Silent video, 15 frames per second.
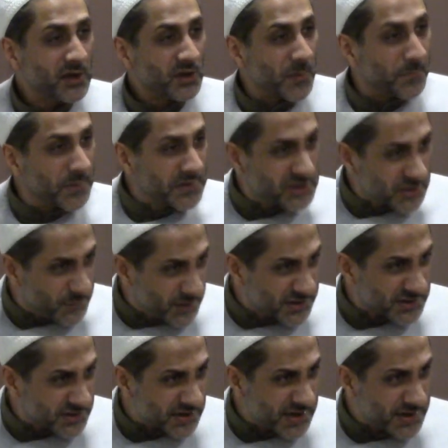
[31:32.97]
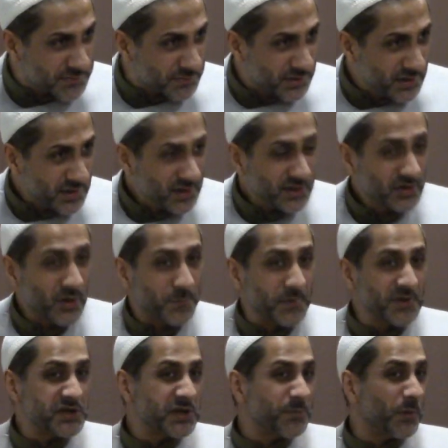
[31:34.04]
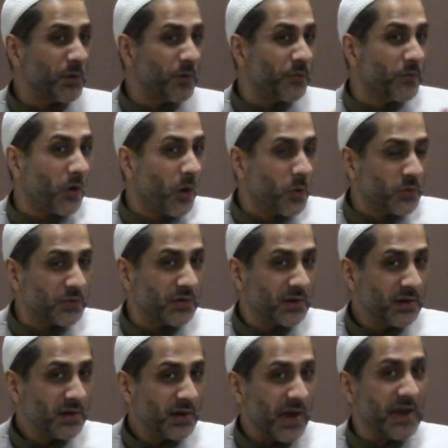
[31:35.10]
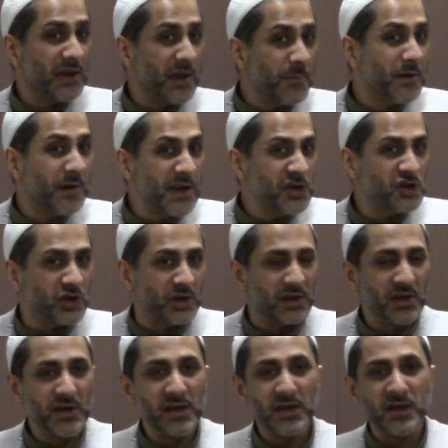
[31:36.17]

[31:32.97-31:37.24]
The principle is the same the principle of growth and liberation.